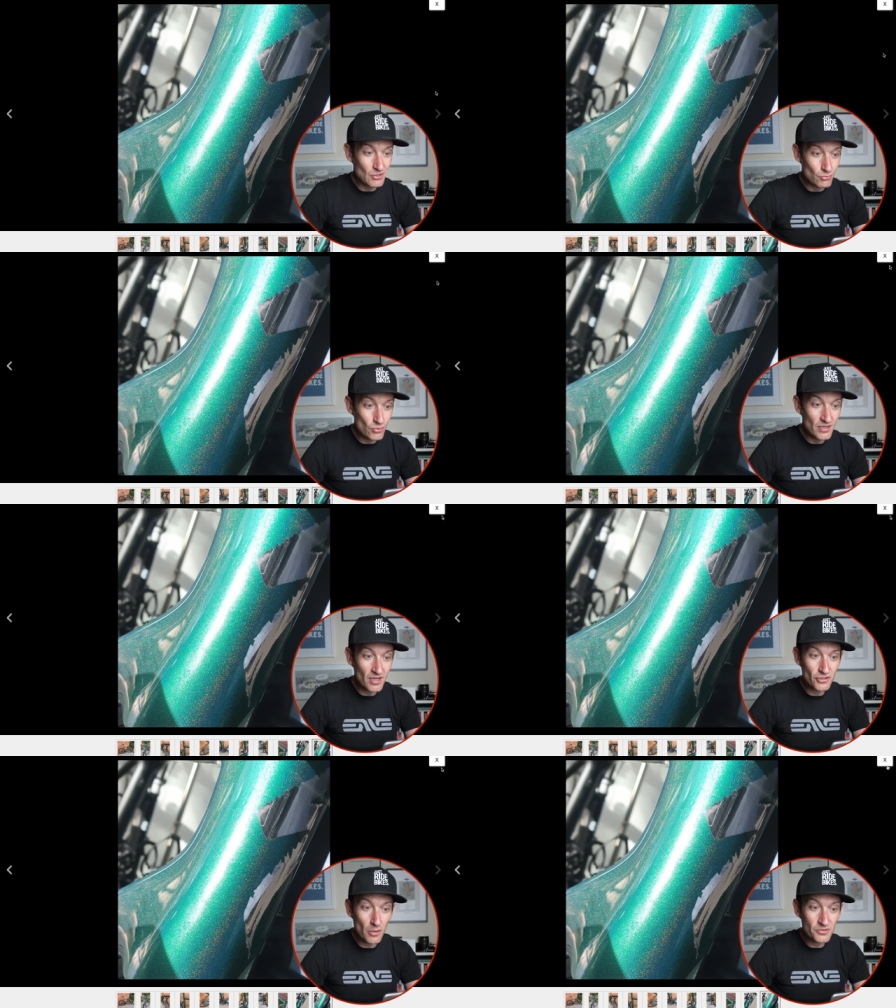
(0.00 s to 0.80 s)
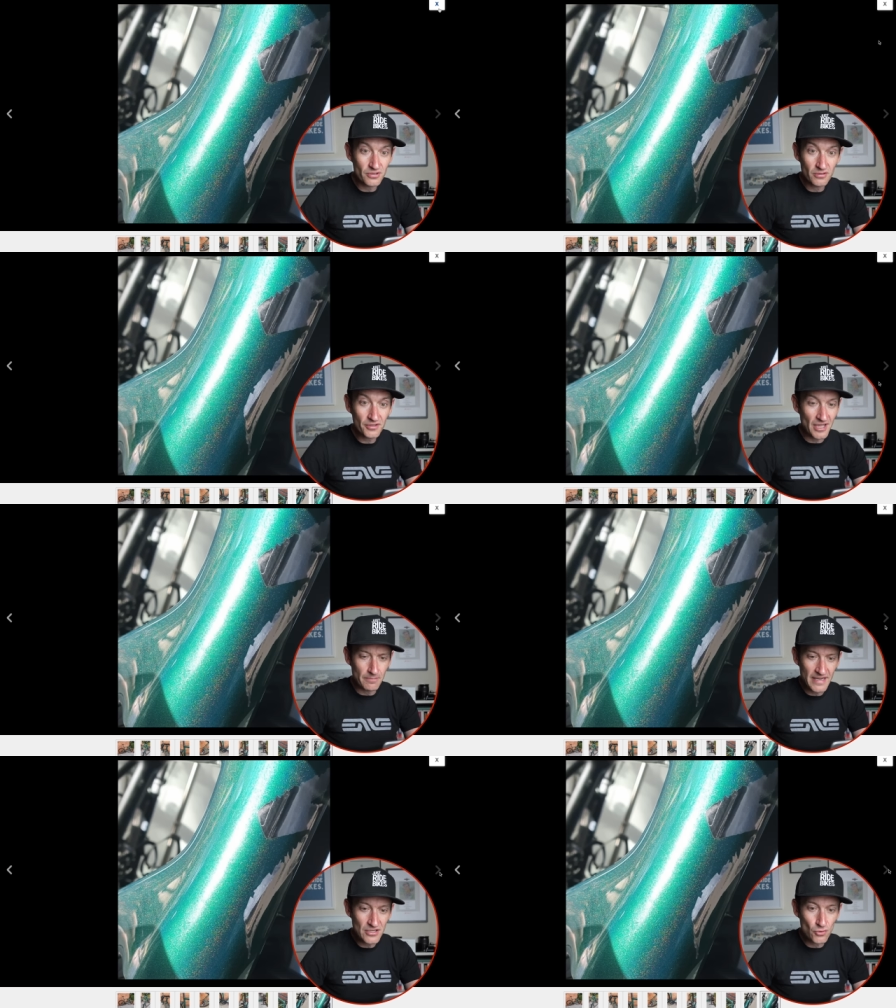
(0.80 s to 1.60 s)
nice option. Look at that
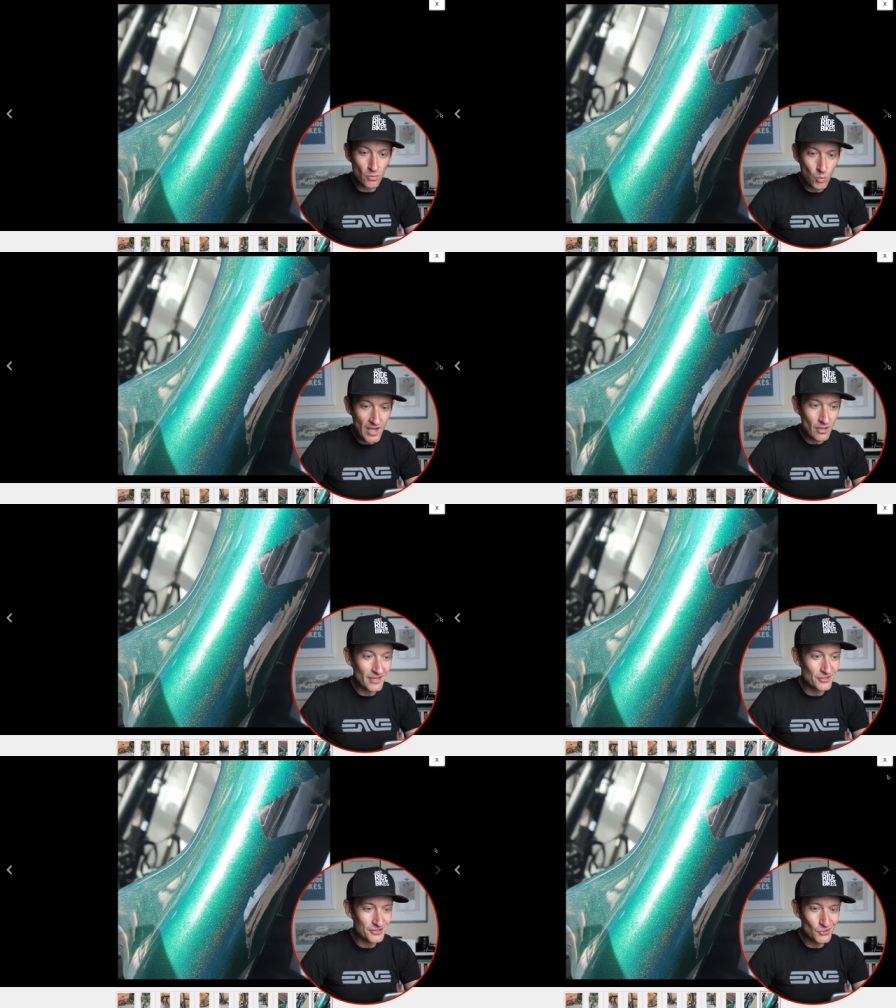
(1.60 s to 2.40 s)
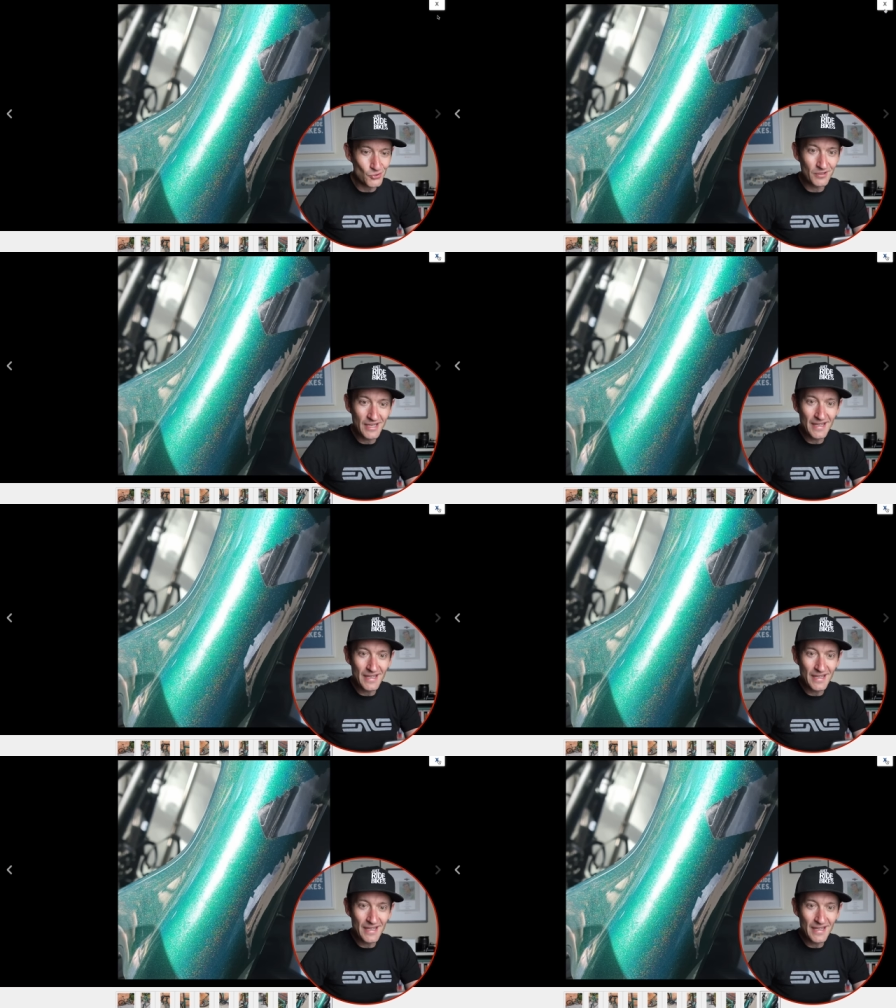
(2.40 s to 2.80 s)
paint job. Wow, that looks cool.